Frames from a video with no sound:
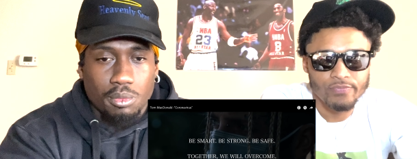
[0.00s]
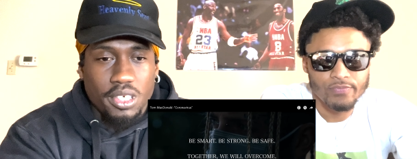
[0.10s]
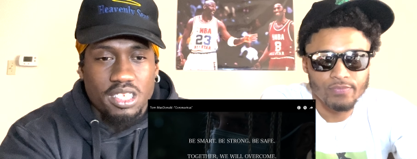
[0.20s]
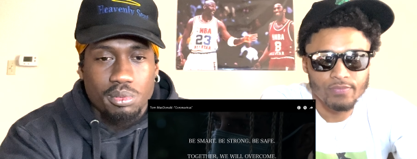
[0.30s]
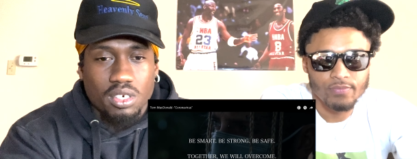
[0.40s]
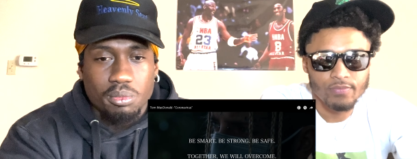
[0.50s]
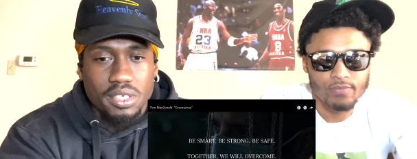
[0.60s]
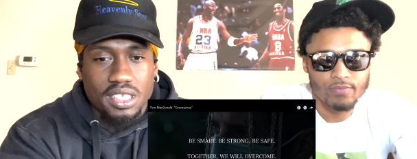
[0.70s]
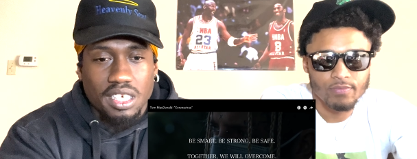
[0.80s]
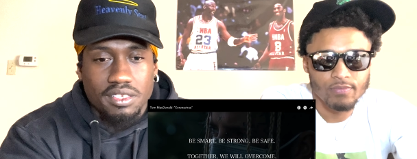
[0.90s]
Speaker 1: Each one we
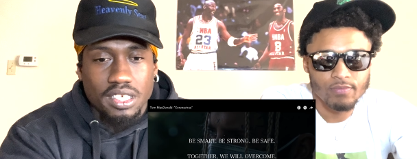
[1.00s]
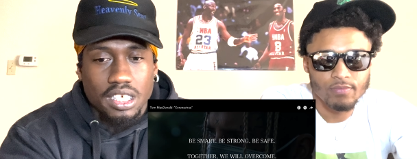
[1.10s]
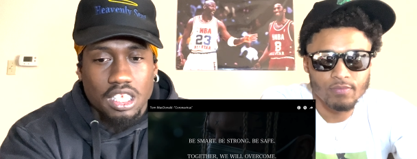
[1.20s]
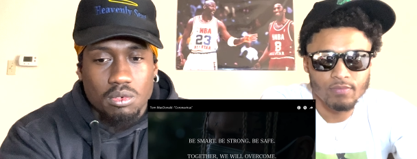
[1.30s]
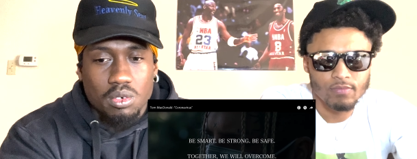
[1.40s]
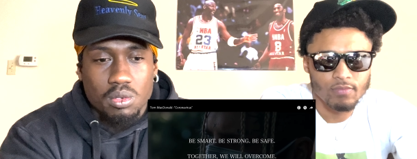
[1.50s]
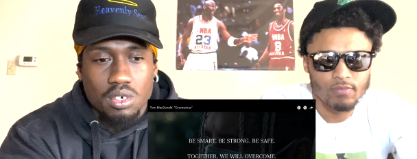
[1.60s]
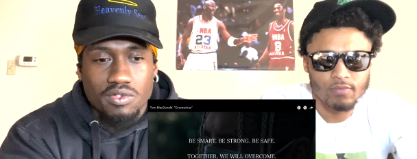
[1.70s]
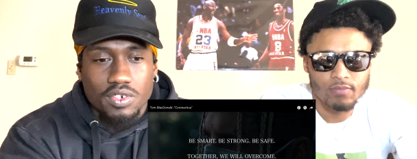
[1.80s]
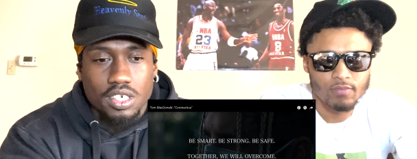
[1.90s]
share together, we will
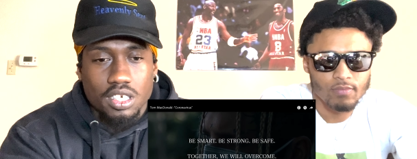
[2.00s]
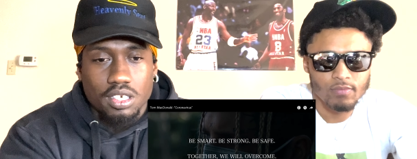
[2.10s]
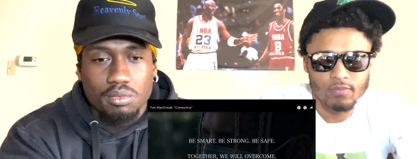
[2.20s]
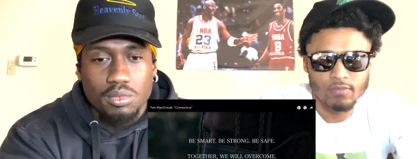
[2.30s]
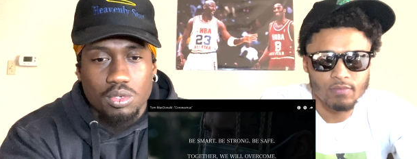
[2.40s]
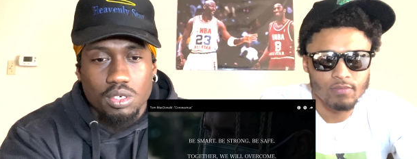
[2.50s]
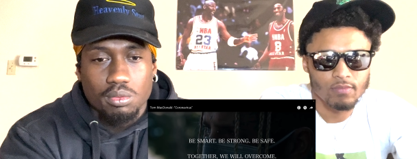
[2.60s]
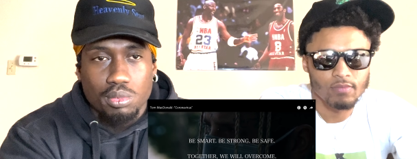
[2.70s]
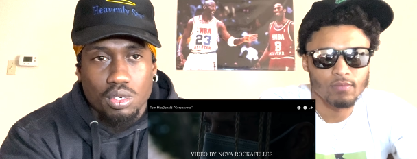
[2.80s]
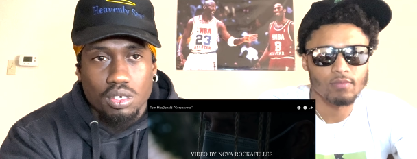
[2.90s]
overcome. Do your
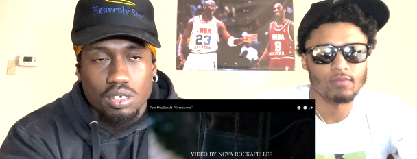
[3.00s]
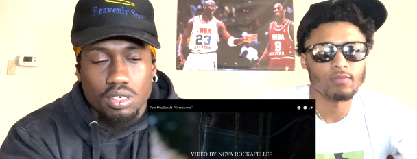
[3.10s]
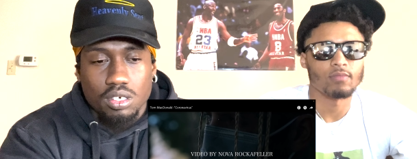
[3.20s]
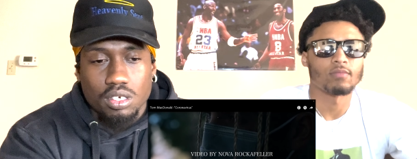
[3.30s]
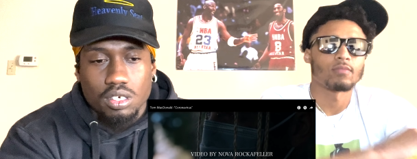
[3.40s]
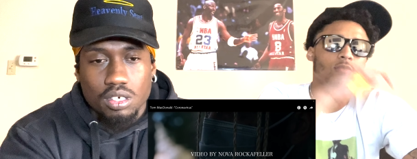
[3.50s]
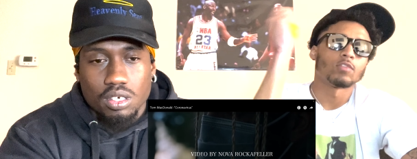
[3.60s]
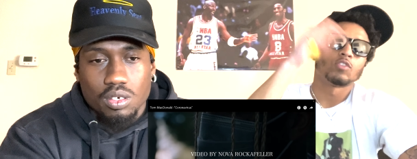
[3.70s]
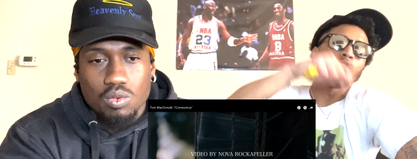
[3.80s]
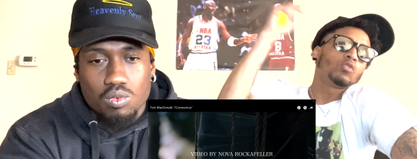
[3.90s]
part.
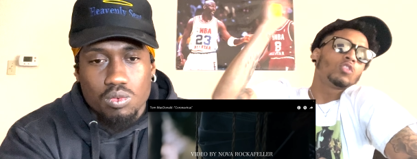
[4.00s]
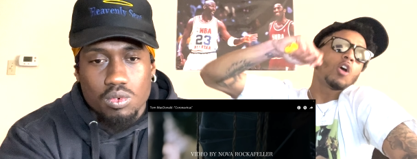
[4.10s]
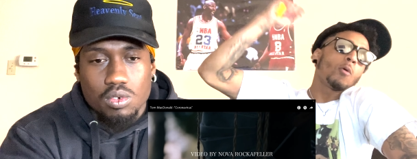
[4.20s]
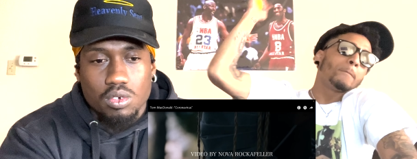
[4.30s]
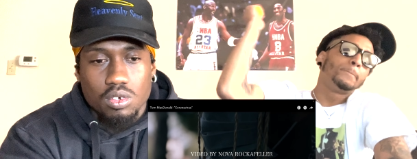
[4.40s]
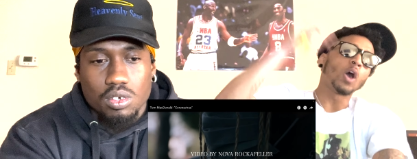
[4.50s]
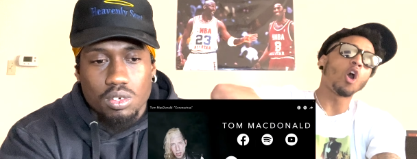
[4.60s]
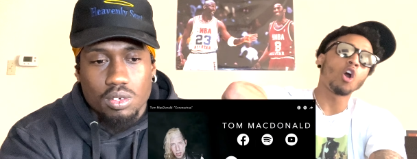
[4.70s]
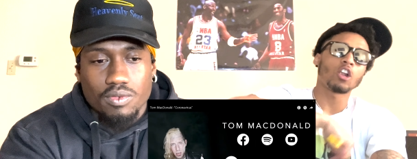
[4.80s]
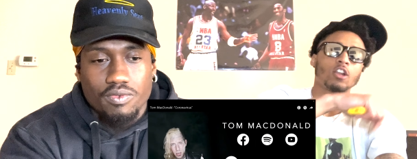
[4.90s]
Do your
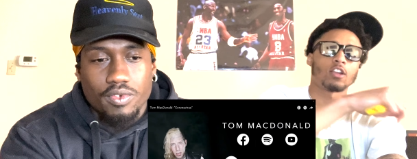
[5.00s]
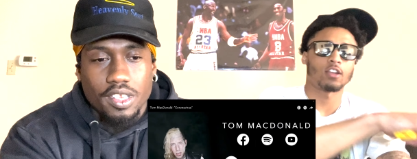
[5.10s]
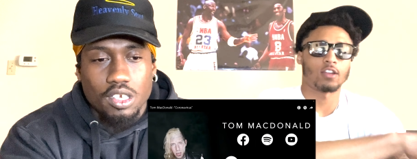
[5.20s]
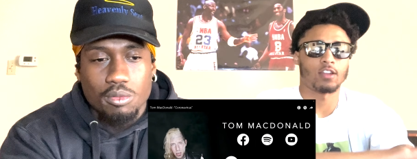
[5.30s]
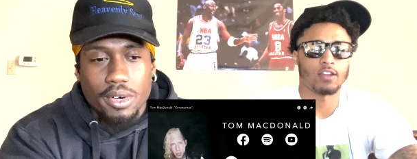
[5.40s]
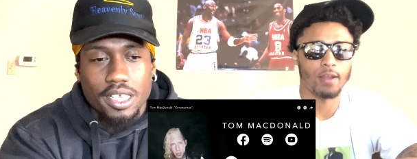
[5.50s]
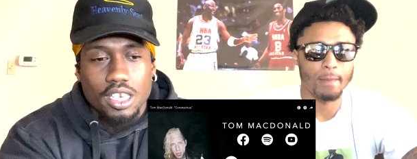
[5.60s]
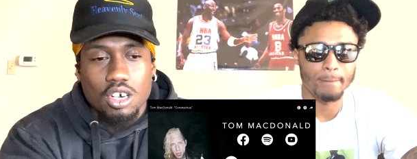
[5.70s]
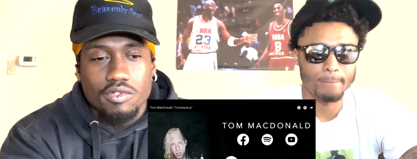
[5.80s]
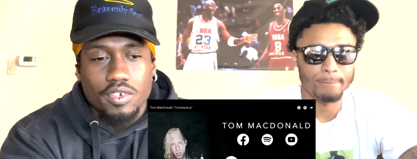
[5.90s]
part. Video by
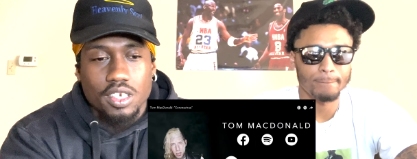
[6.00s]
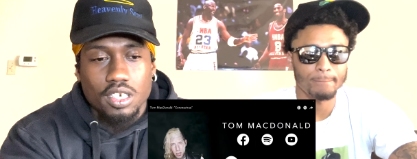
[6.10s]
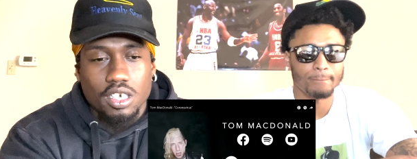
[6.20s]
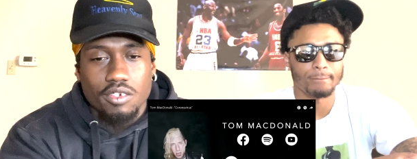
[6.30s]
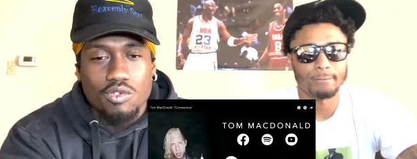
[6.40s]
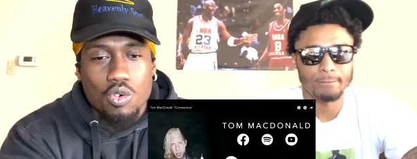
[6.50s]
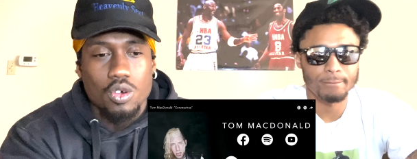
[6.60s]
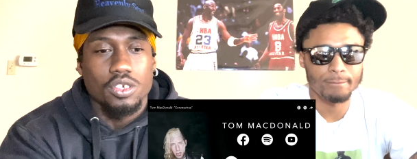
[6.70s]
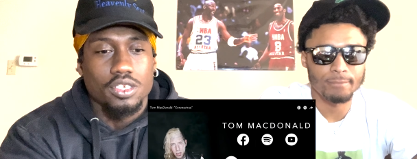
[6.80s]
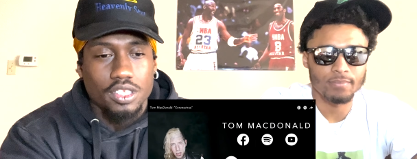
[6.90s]
Nova, of
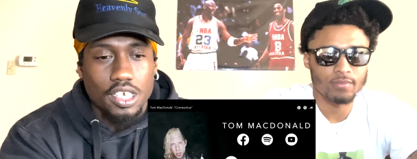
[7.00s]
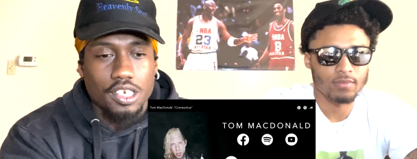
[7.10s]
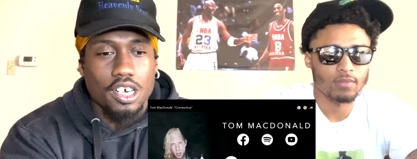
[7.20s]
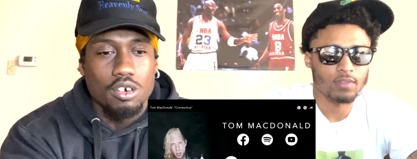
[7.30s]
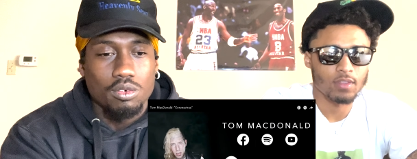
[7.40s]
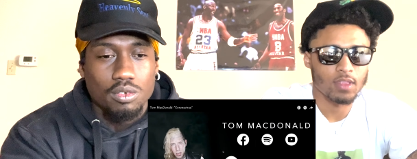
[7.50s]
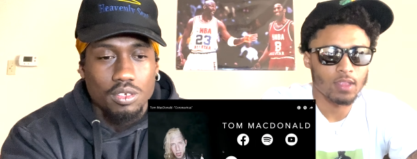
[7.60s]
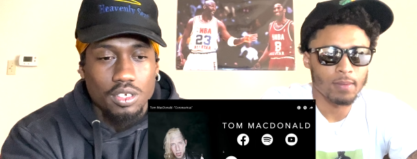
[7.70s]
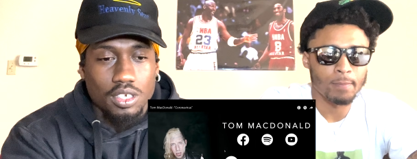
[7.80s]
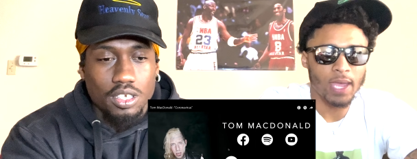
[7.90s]
course, the GOAT.
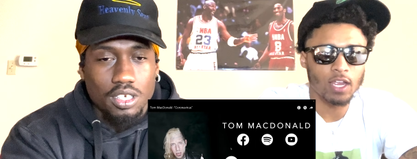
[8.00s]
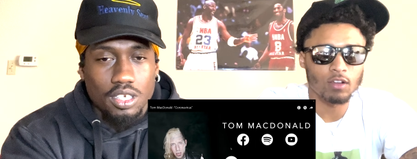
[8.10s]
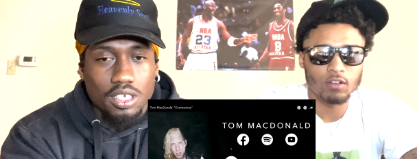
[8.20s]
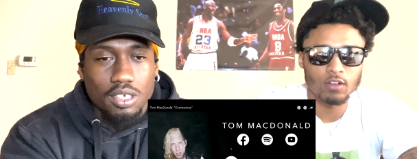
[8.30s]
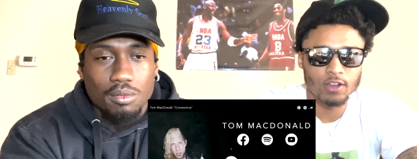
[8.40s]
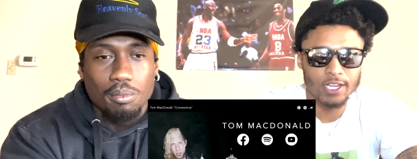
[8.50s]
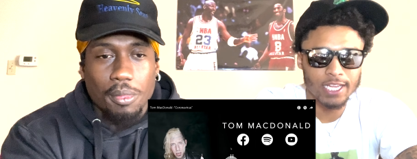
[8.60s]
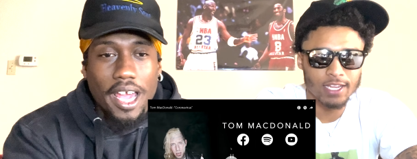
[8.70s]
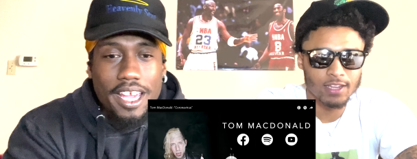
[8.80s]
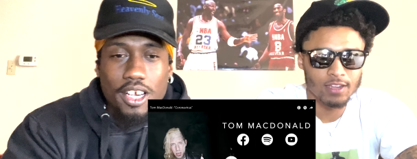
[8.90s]
Banger.
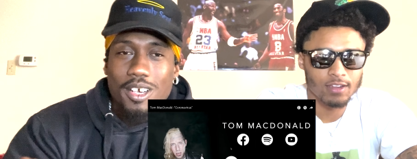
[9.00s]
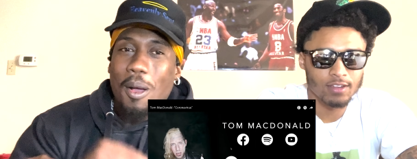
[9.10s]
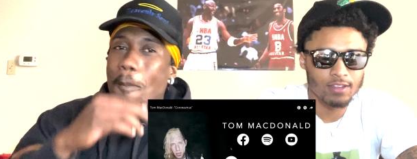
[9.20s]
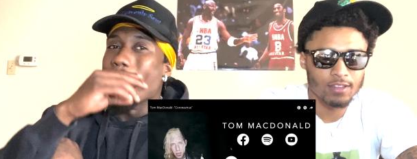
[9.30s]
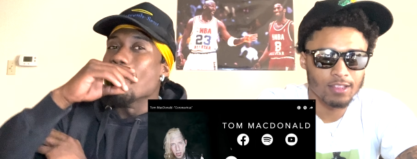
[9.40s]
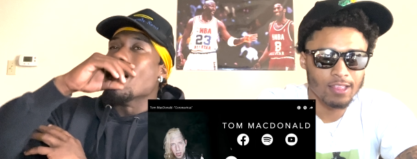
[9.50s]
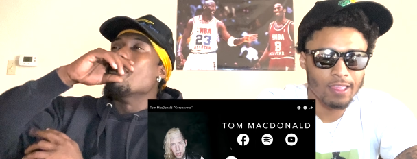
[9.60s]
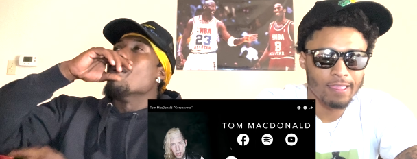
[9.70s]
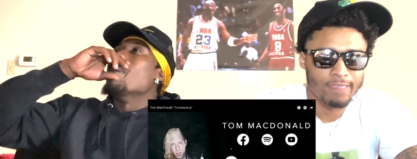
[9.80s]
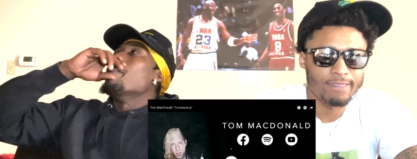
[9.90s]
Banger. Ba ba
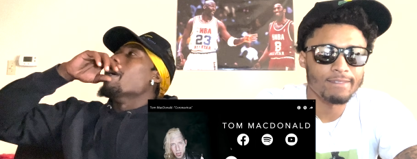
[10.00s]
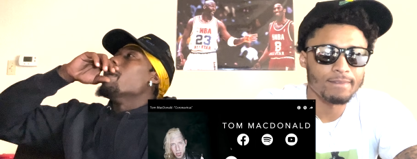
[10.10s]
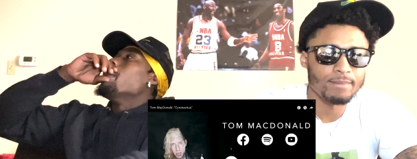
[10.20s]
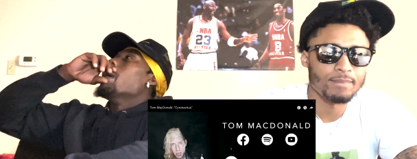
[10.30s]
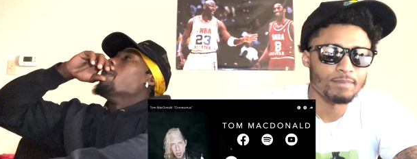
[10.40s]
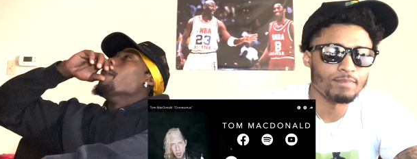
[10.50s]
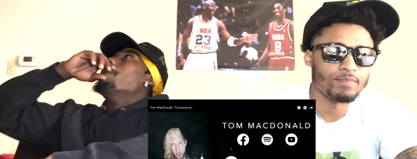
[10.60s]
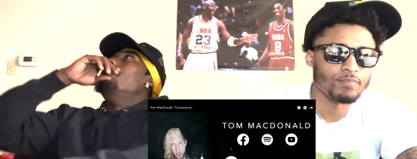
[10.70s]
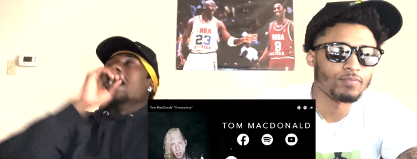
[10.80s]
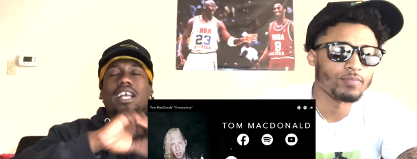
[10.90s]
ba ba ba ba ba
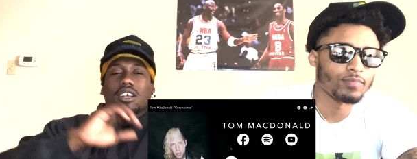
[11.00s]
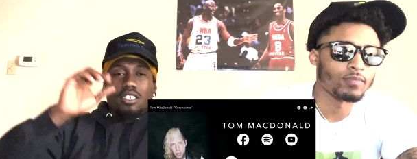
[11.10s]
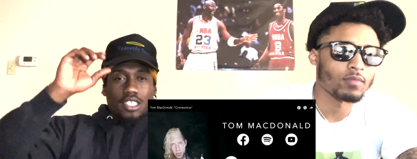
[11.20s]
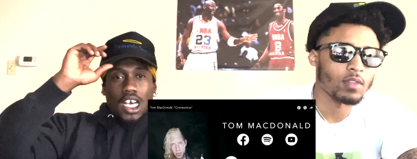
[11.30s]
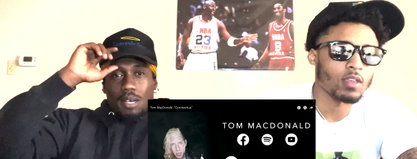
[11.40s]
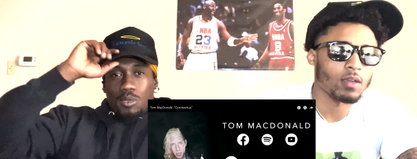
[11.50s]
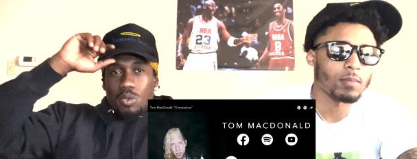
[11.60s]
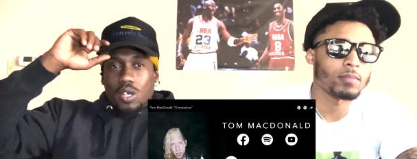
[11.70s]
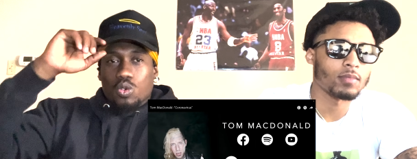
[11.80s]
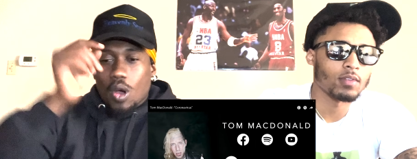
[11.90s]
banger. Tom, you
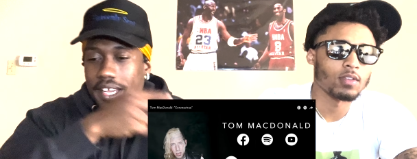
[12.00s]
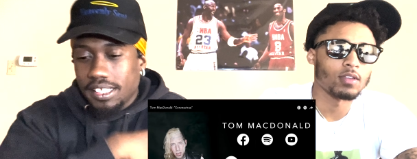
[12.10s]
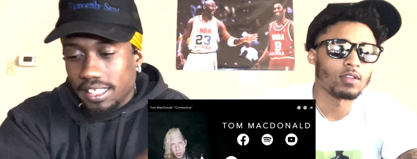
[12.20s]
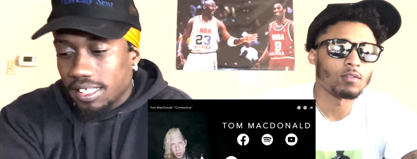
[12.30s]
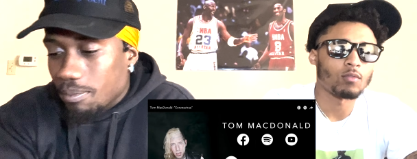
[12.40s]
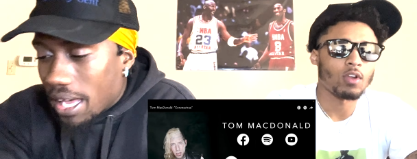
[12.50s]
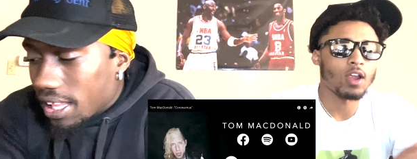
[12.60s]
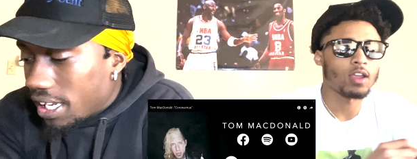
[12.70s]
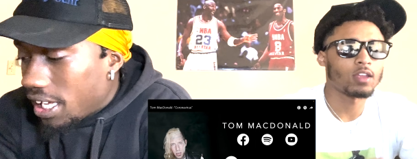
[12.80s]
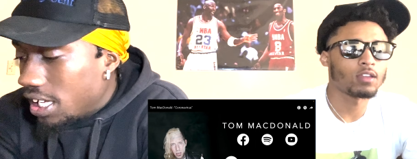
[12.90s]
went crazy.
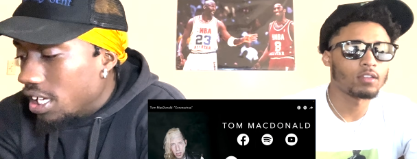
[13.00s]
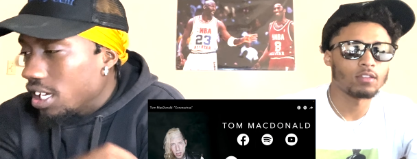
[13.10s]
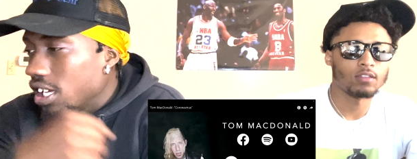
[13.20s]
Melody